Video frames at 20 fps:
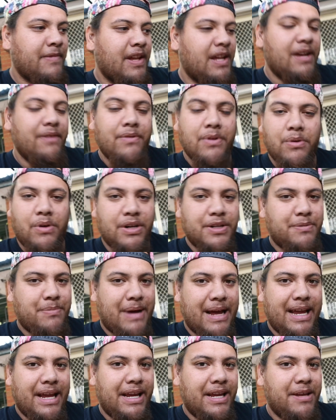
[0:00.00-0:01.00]
if you watch
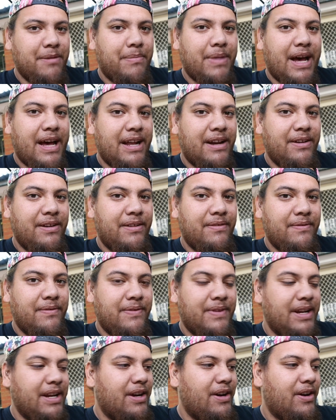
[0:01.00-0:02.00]
my incubator
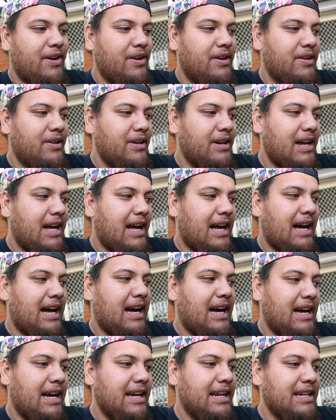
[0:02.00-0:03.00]
video,
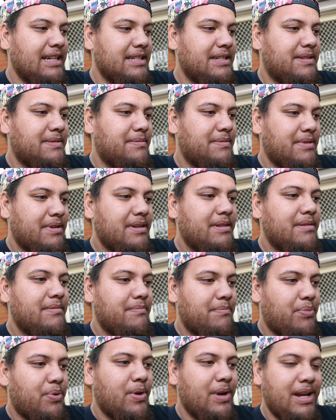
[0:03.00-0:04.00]
is
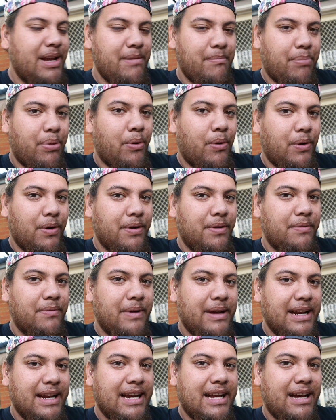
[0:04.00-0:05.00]
pretty important
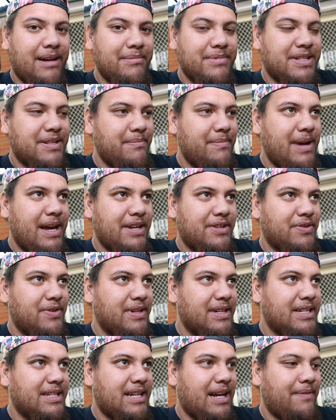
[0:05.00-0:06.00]
when it comes to
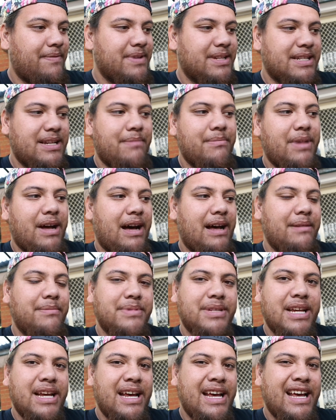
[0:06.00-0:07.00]
measuring stuff, and
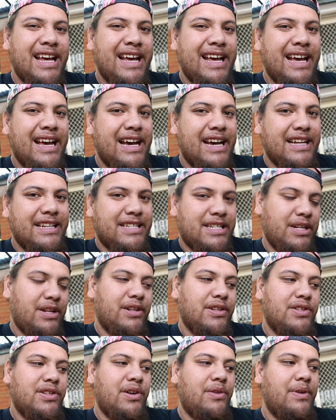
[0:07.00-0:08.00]
sometimes it's
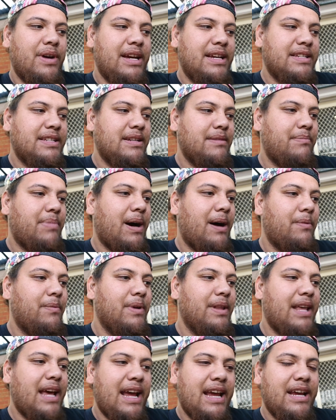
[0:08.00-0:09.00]
not so easy. But
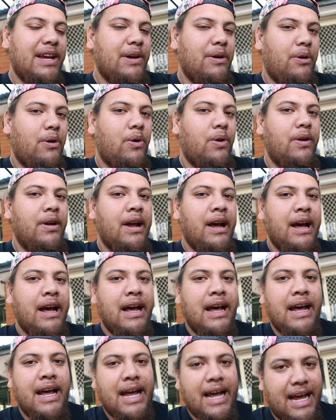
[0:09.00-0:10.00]
with heat cord,
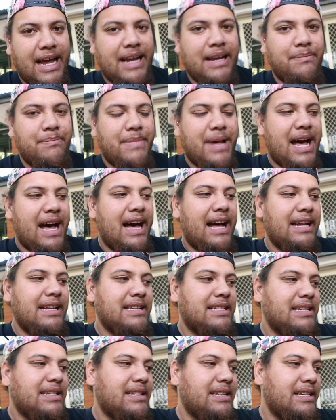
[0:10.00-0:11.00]
heat
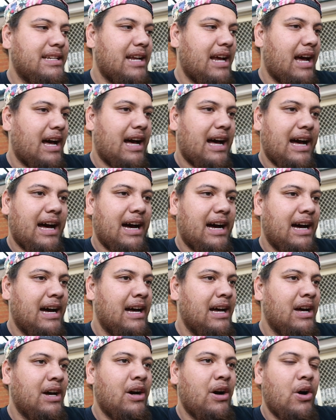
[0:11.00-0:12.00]
mats,
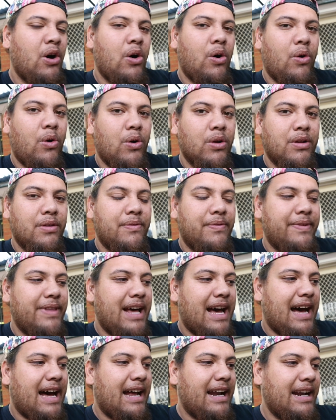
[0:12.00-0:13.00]
all of
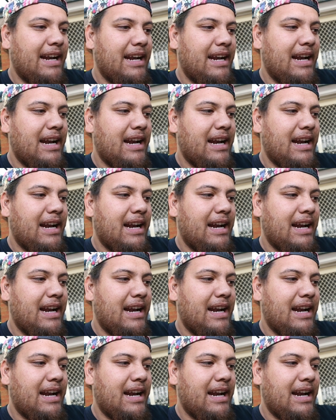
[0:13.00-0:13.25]
that,